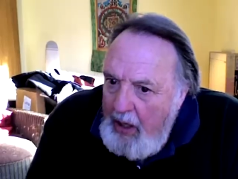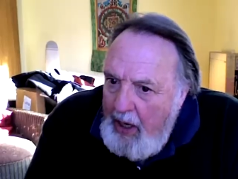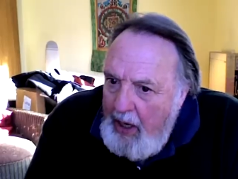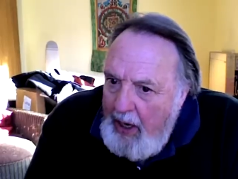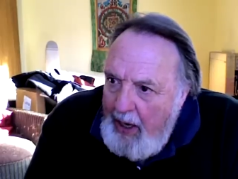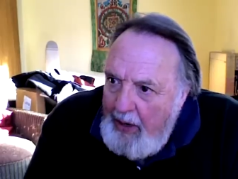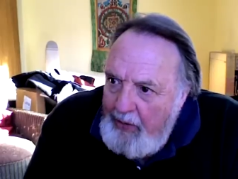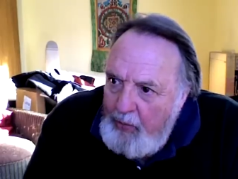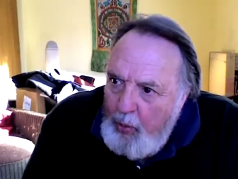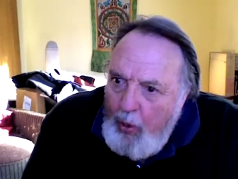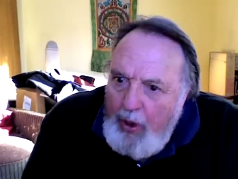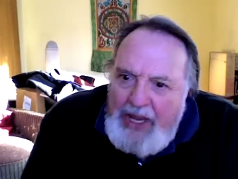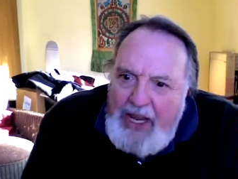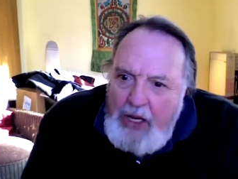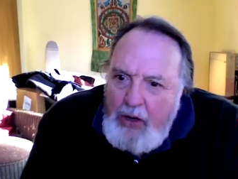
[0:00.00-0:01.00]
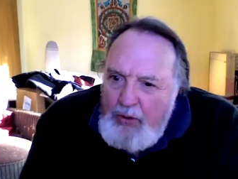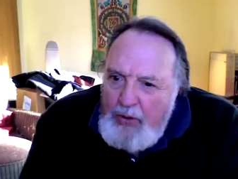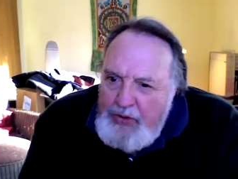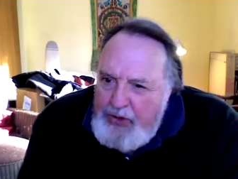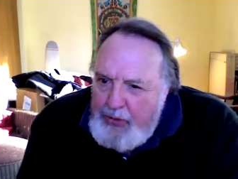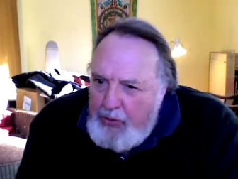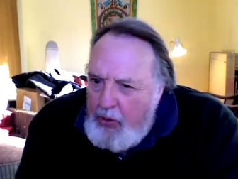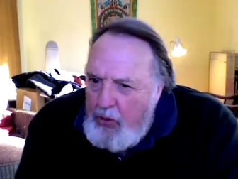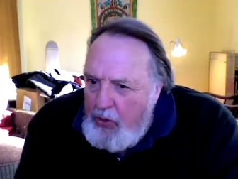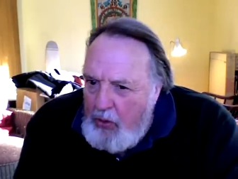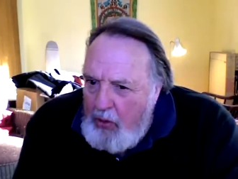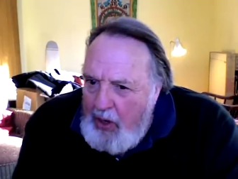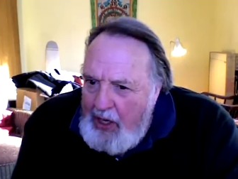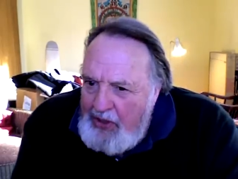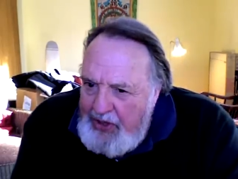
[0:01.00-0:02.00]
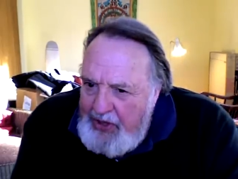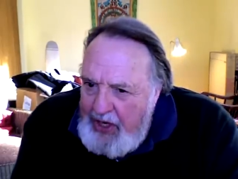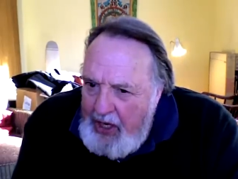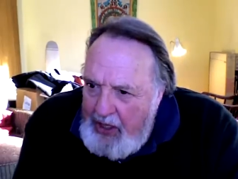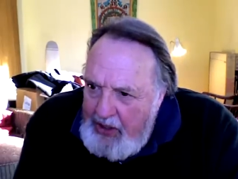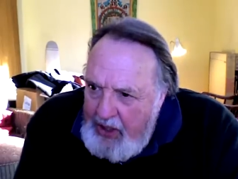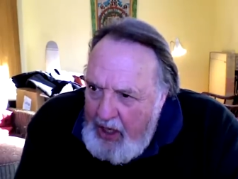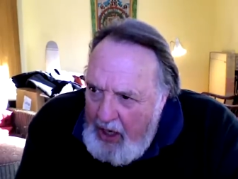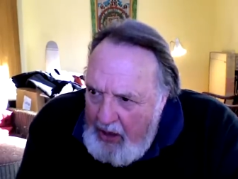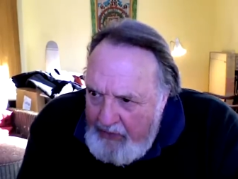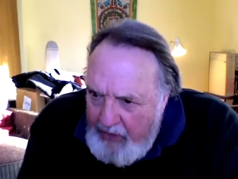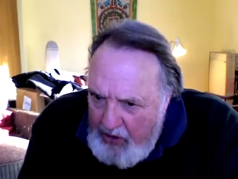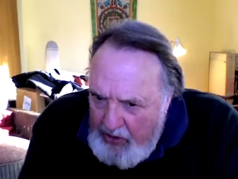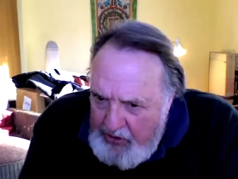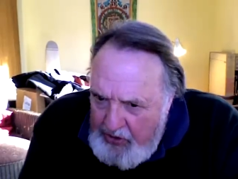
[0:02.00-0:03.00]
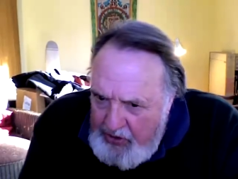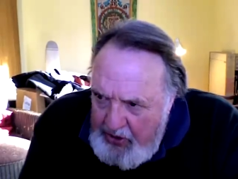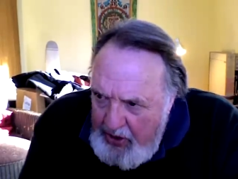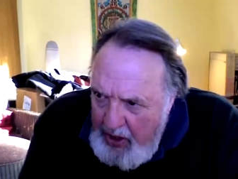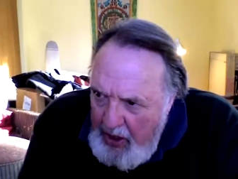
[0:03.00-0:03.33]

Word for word: and what he goes through as he uncovers